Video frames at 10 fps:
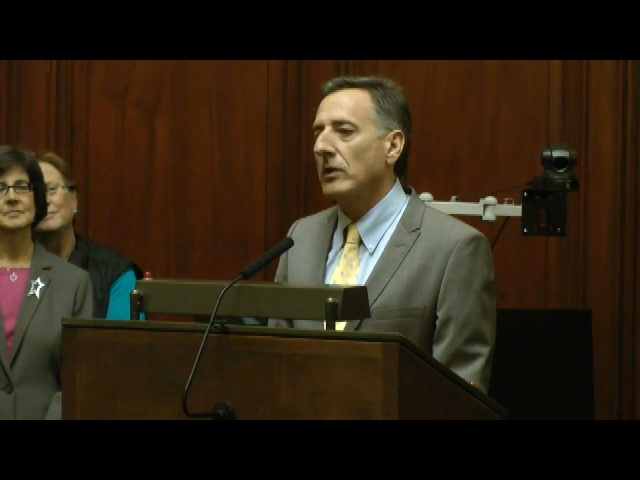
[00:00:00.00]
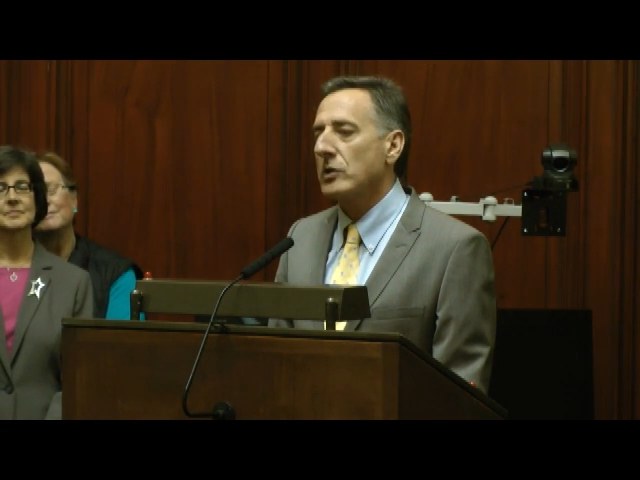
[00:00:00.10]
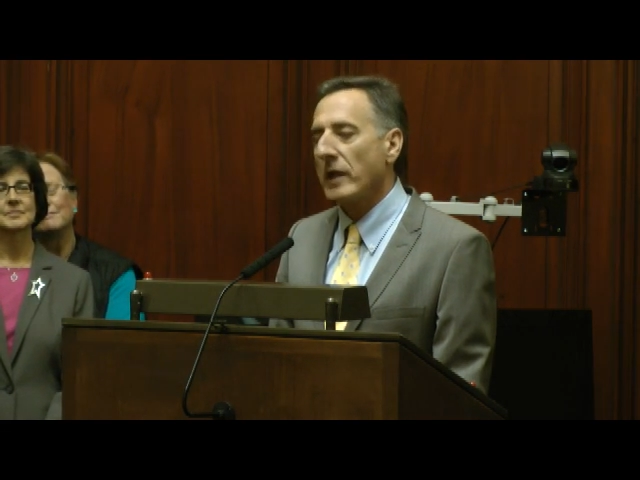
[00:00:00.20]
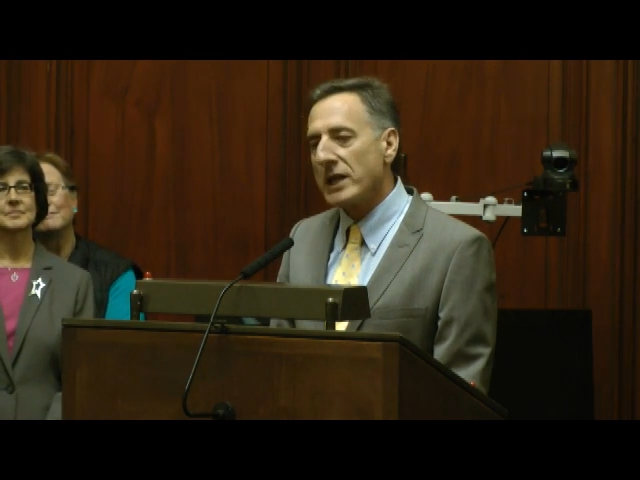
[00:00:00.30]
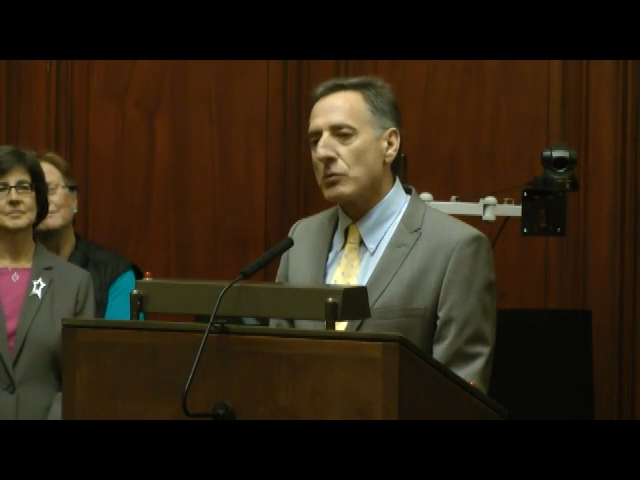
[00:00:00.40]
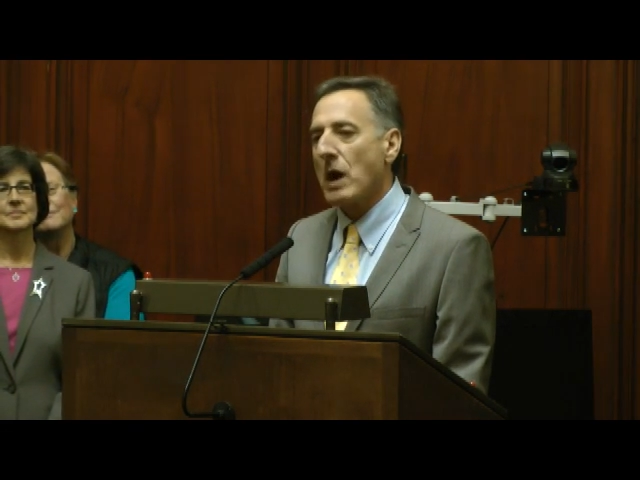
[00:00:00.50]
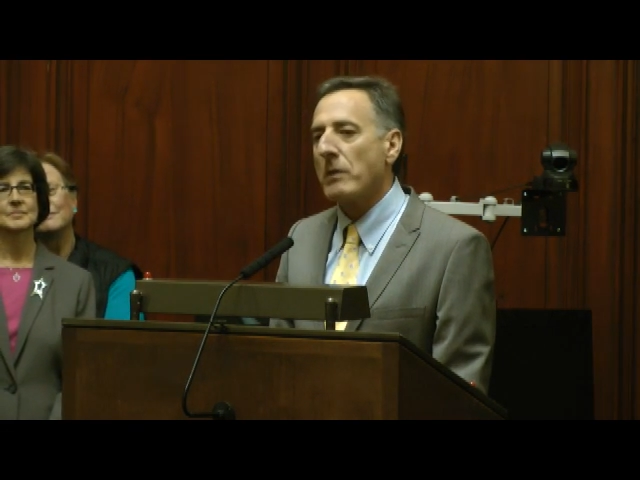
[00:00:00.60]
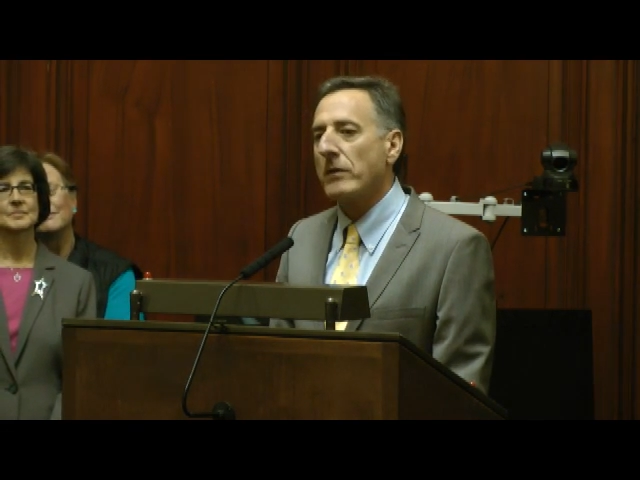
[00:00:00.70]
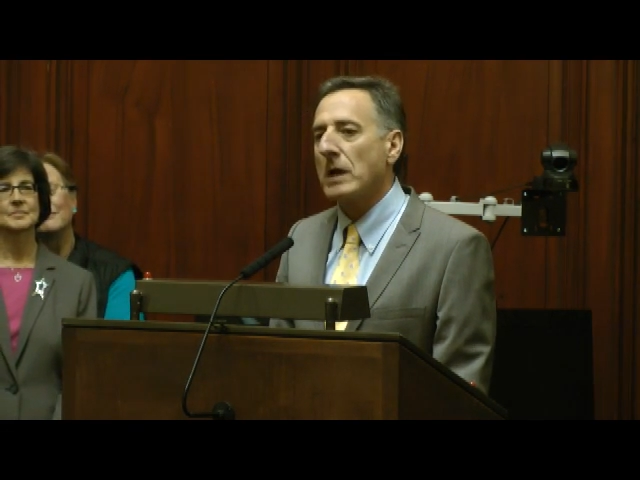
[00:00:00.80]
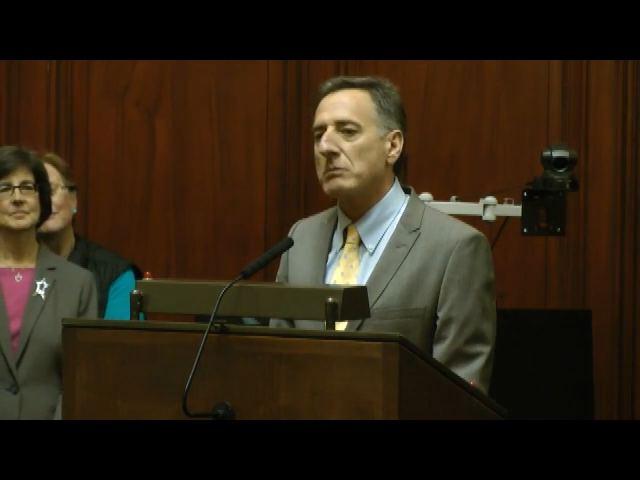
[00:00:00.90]
So that's why
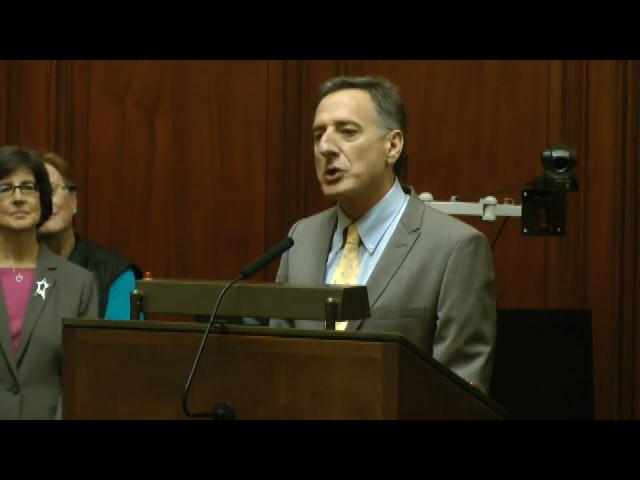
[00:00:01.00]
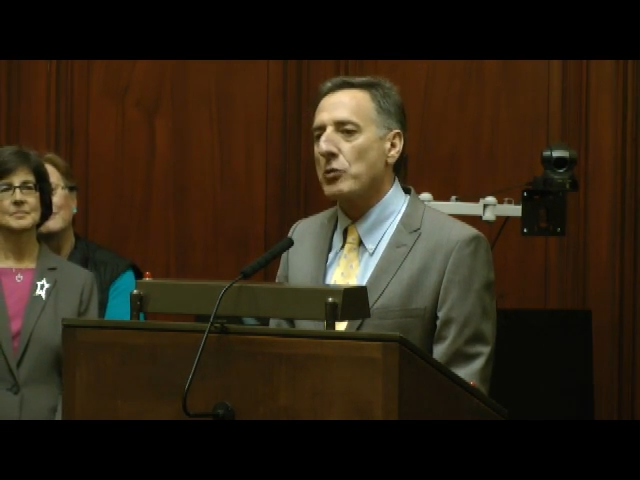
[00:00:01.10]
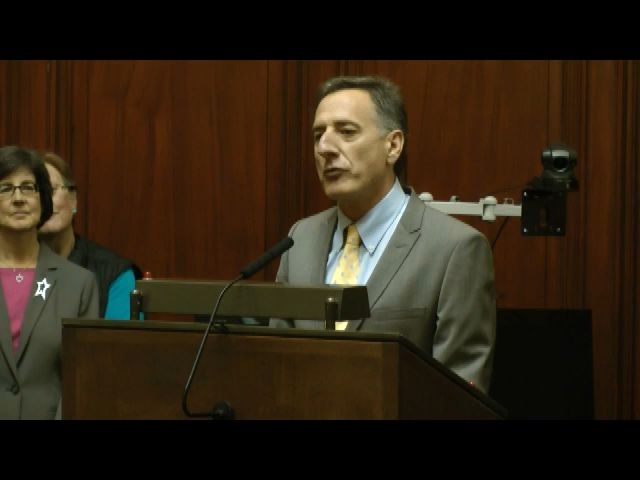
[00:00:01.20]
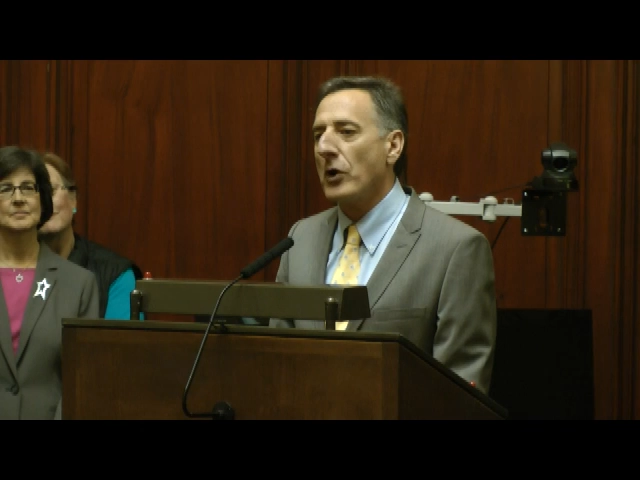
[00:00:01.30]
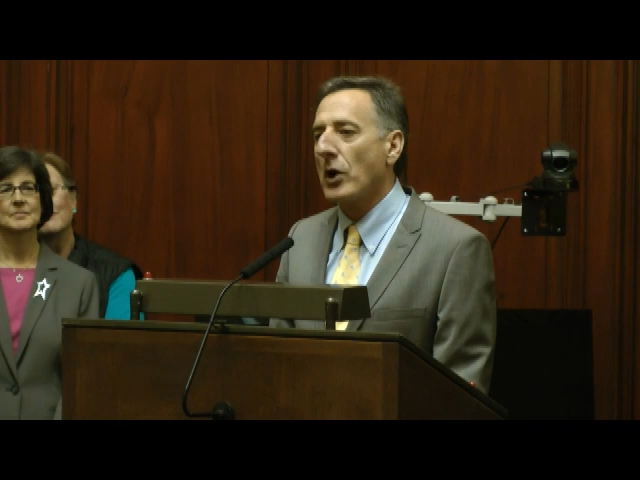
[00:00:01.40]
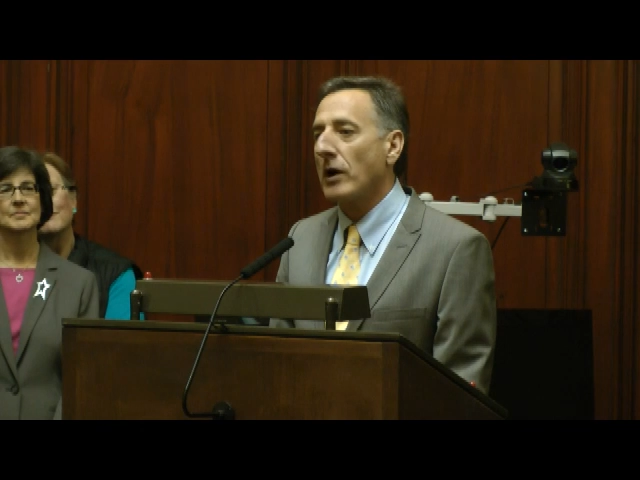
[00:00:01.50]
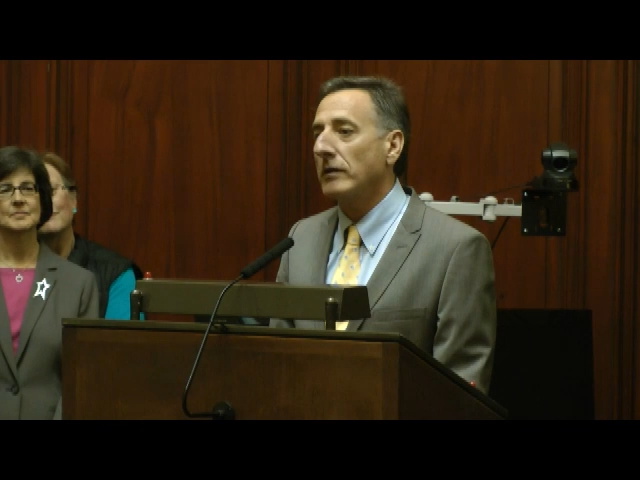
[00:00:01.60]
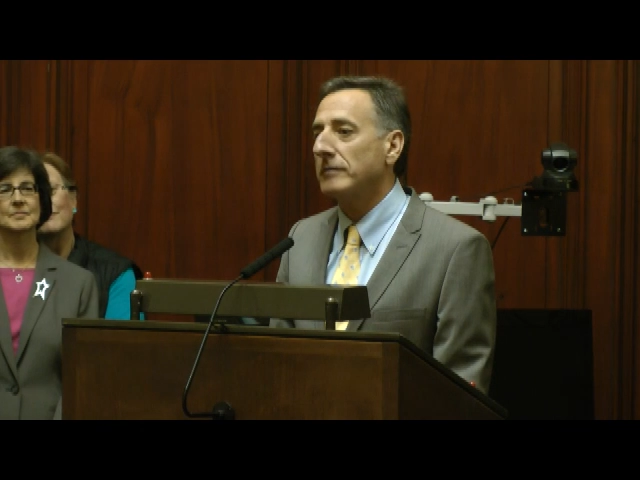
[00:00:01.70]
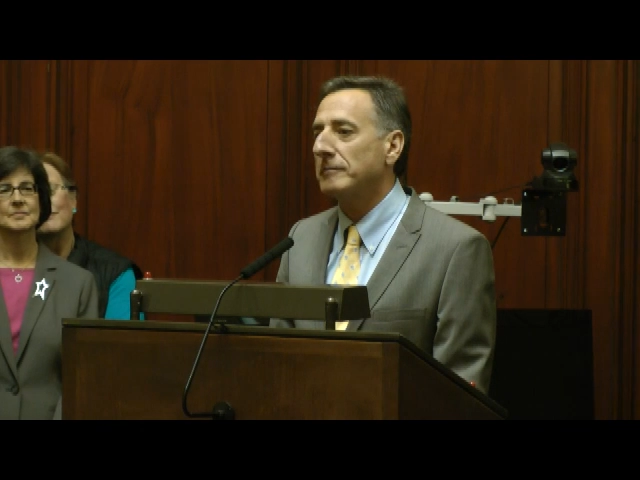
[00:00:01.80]
we've come so far,